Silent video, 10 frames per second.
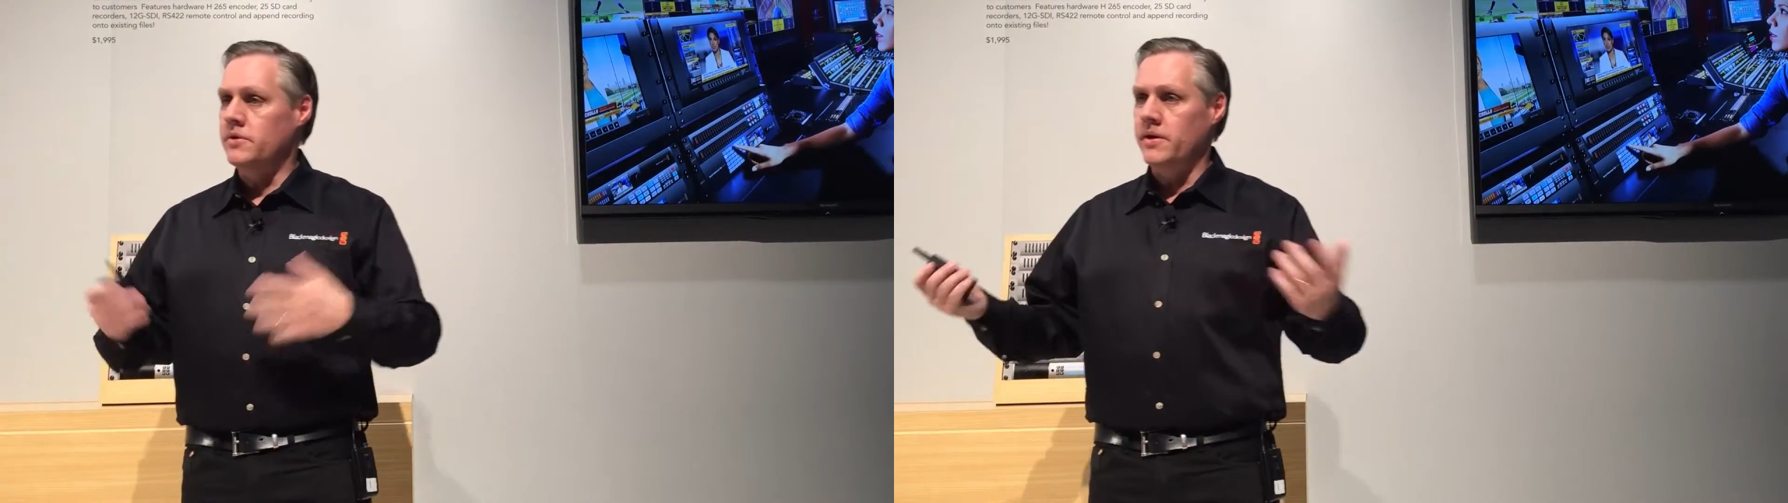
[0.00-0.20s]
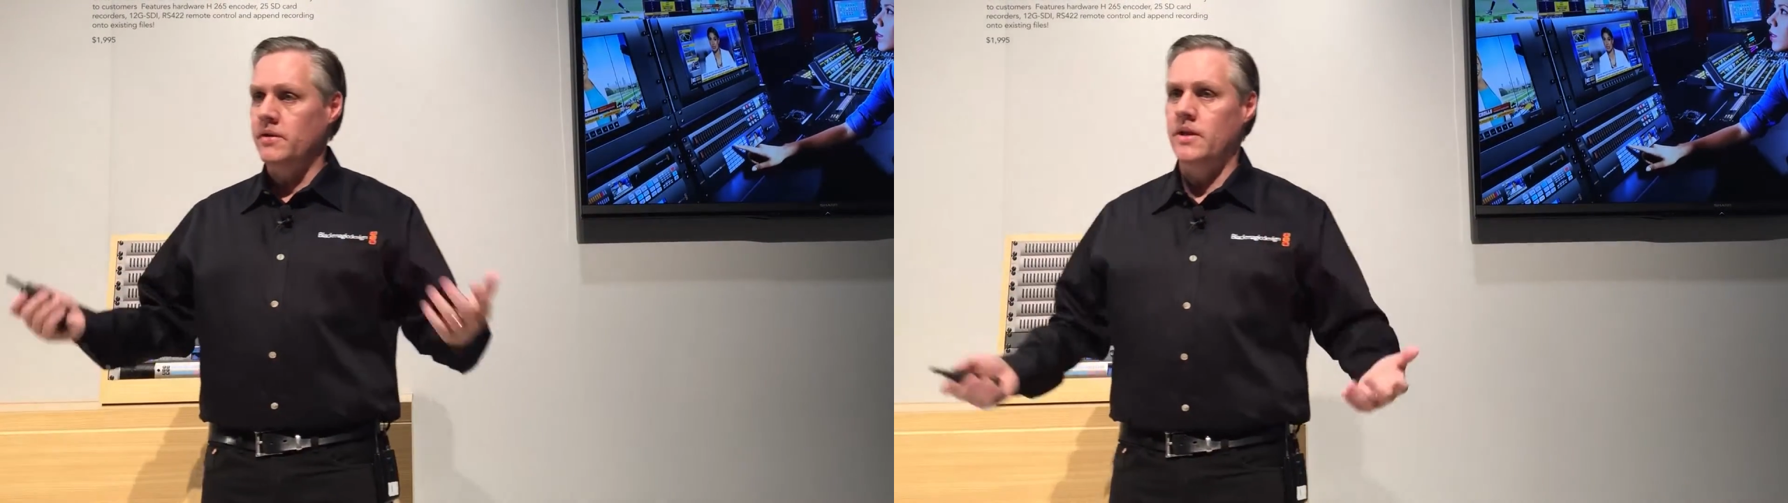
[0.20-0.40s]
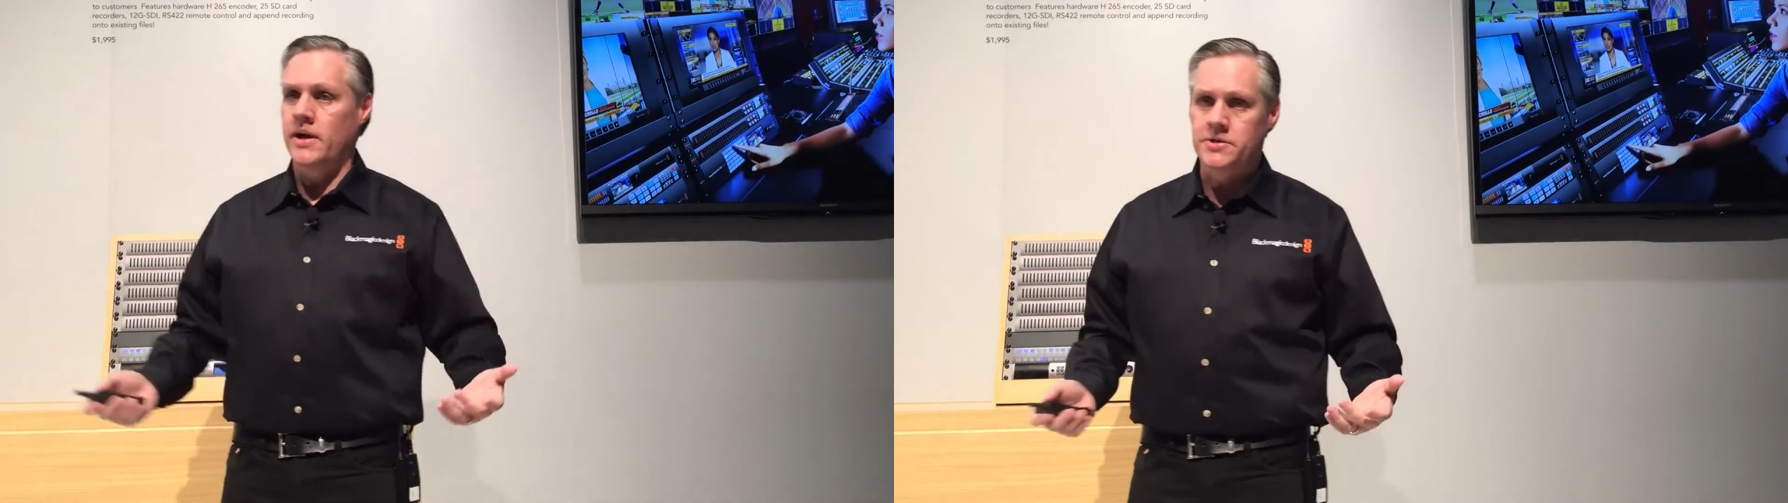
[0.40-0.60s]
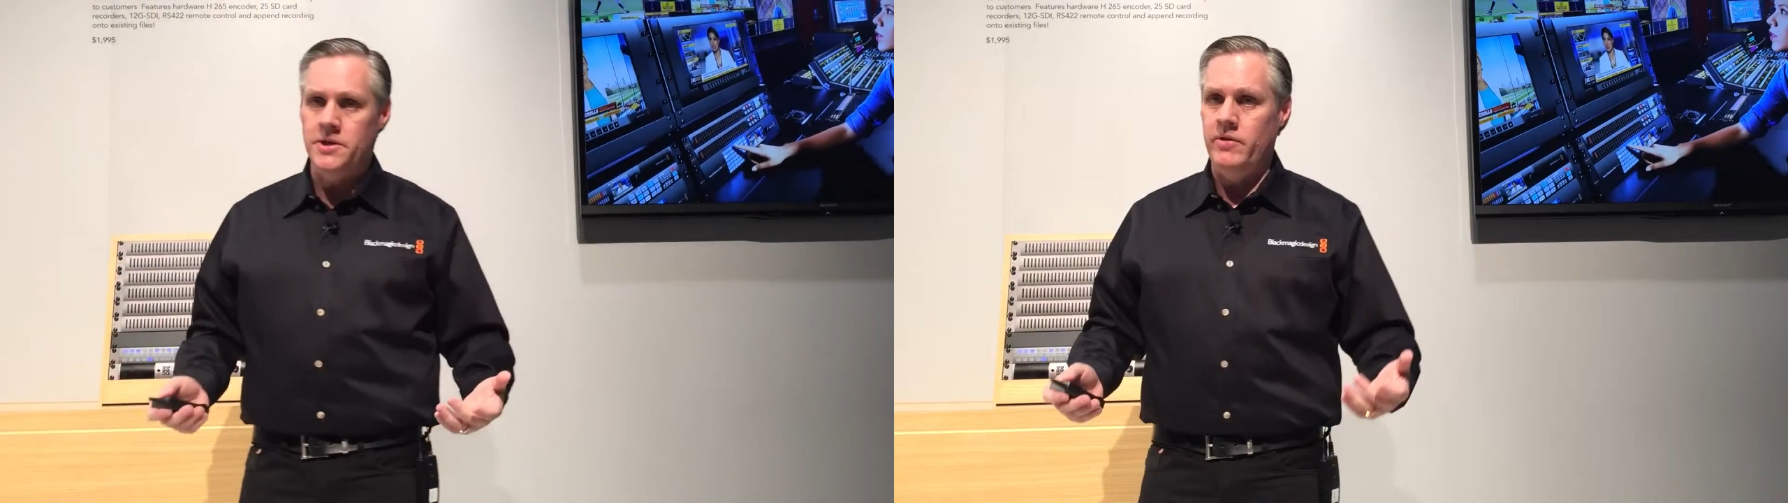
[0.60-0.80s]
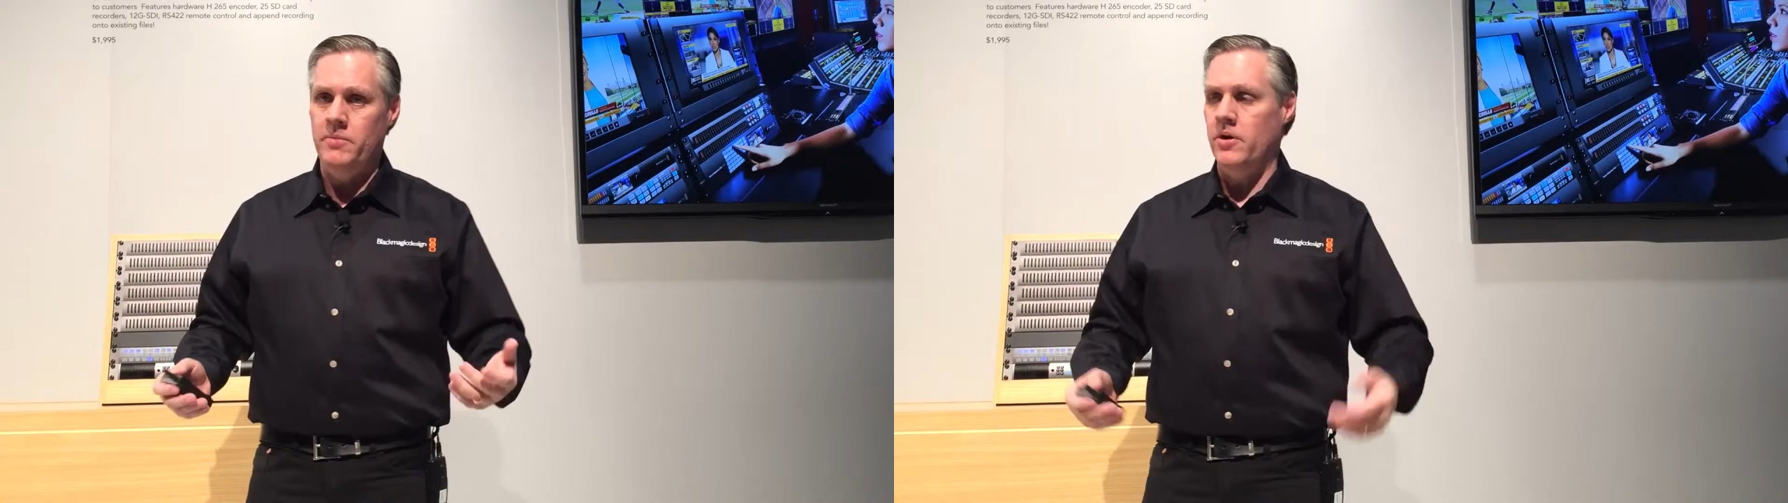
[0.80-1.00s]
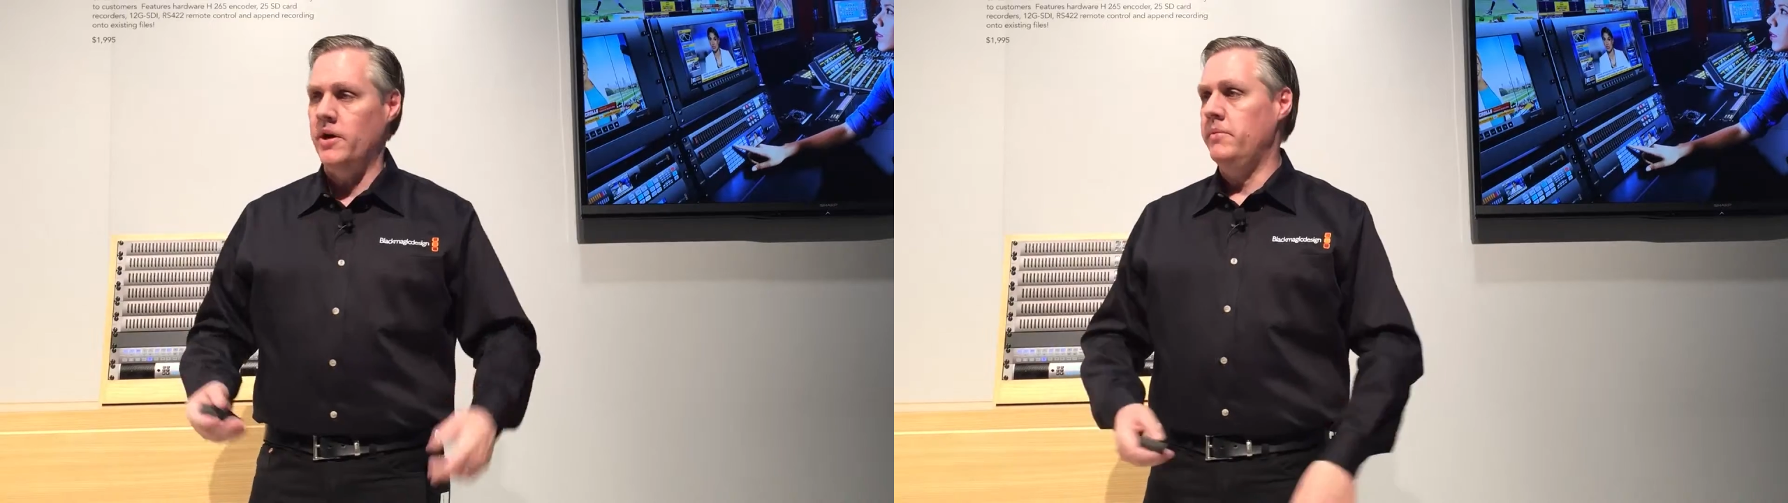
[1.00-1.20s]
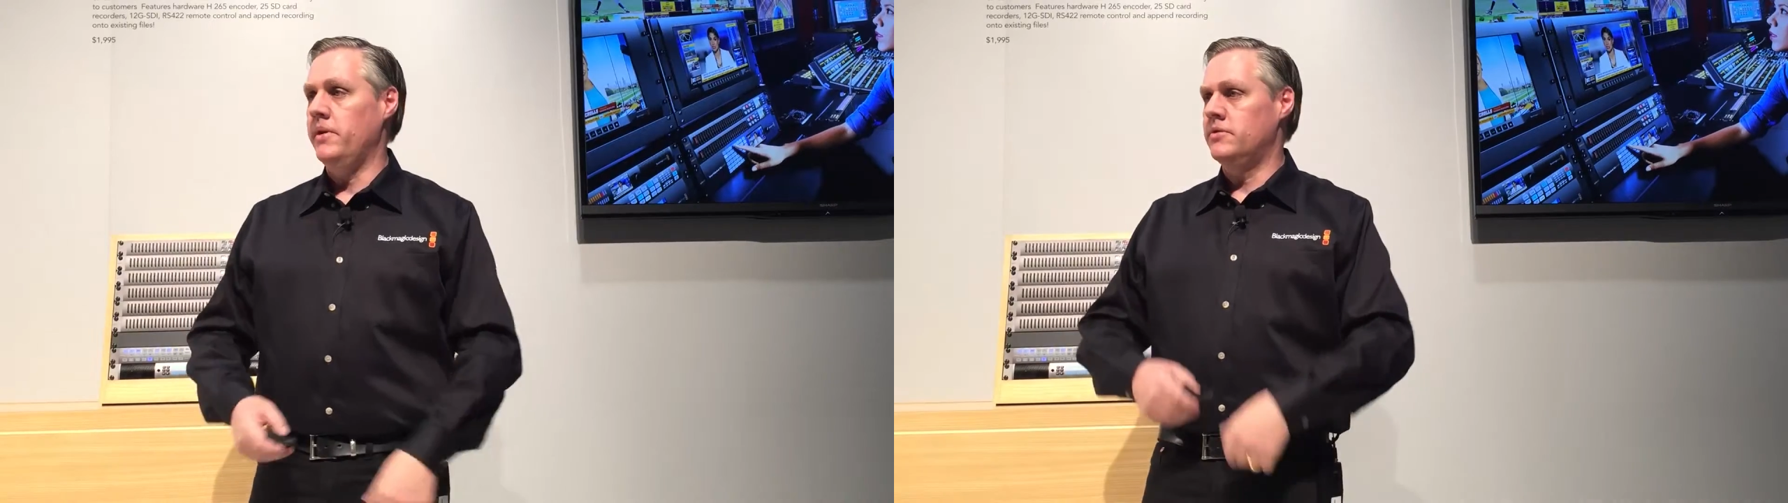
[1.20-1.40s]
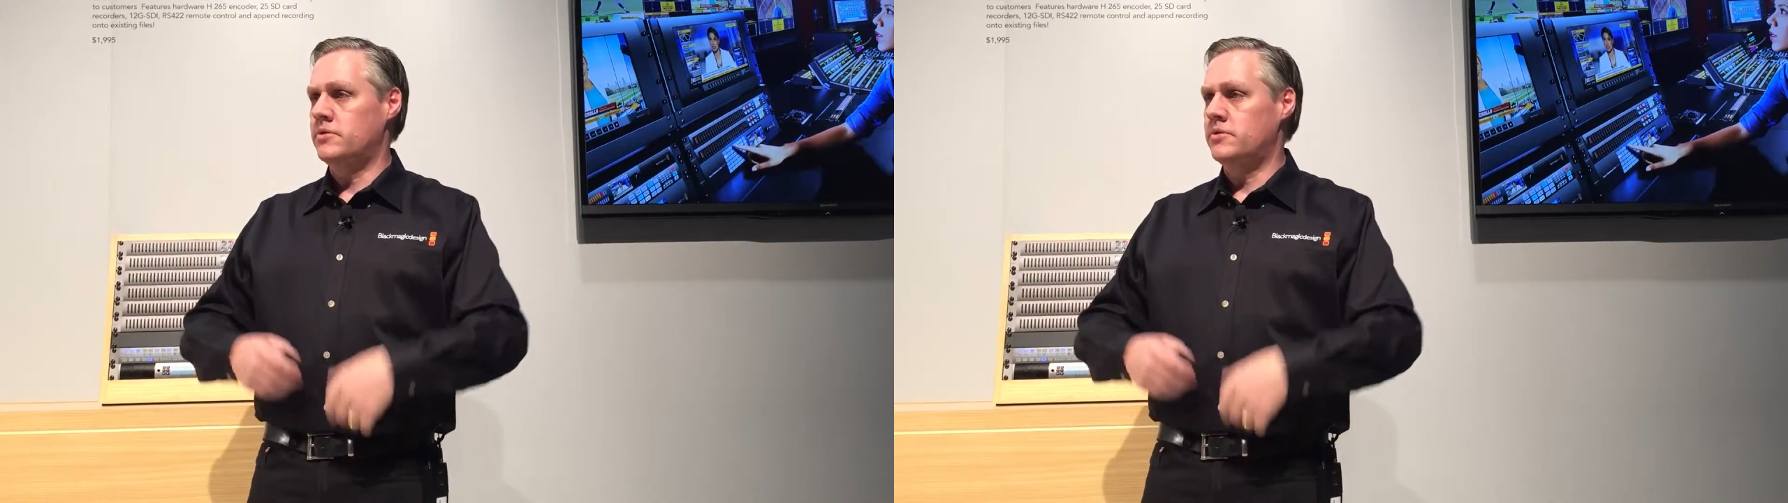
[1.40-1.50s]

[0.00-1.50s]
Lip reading: you're doing large TV programming,